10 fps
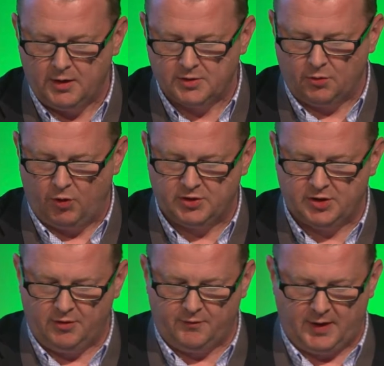So once
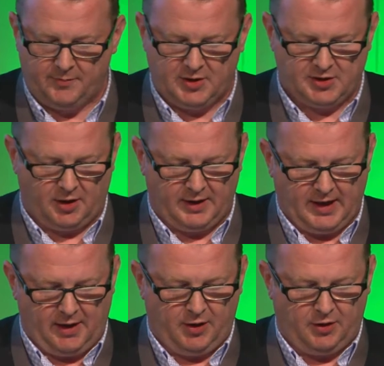you've decided
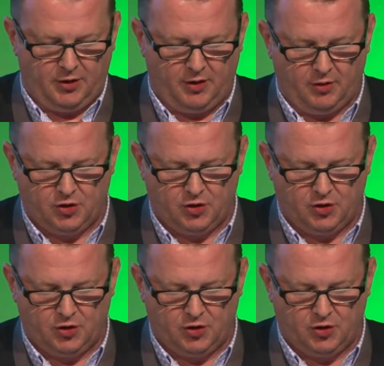how you're going to do the